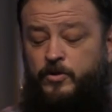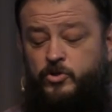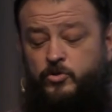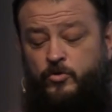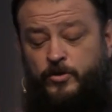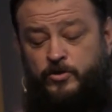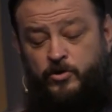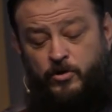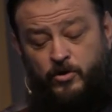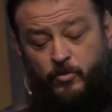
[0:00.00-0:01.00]
the truth and
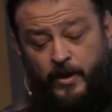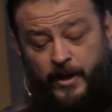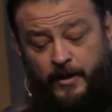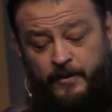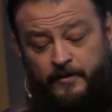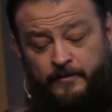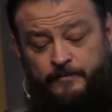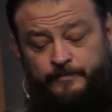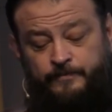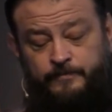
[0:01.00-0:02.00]
turned away.
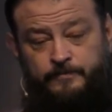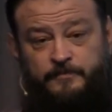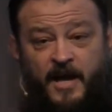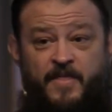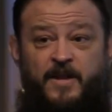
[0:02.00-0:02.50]
And